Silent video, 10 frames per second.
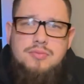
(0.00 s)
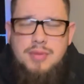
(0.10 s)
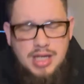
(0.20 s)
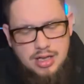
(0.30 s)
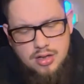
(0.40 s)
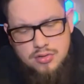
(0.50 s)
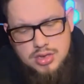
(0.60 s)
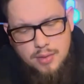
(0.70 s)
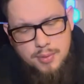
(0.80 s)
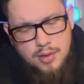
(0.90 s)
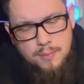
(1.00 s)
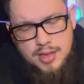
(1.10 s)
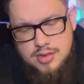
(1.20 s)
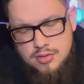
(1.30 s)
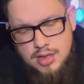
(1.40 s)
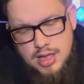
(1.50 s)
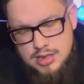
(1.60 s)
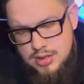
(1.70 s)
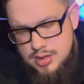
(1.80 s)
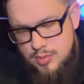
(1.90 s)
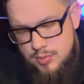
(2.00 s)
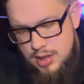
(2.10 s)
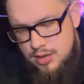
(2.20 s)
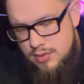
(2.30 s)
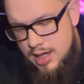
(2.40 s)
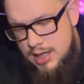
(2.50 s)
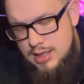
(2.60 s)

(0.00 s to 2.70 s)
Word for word: Meeting notes, I'll put in pencil in case there's something that we need to write.